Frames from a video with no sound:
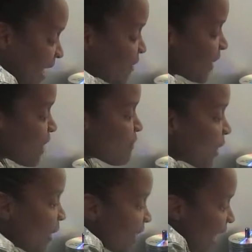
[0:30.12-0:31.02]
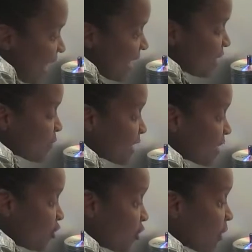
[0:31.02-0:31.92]
Okay. Well, I uh, was
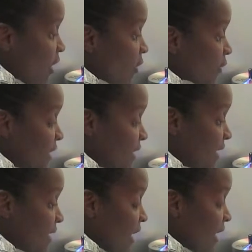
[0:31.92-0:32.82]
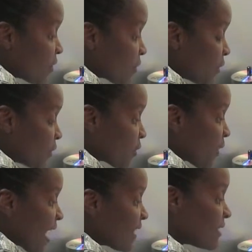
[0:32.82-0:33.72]
in junior ROTC in high school, so
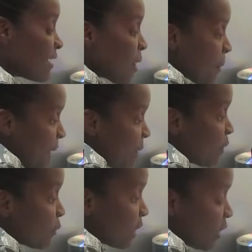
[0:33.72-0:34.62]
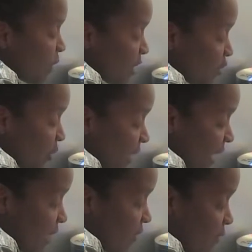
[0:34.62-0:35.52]
that made me really want to join the Air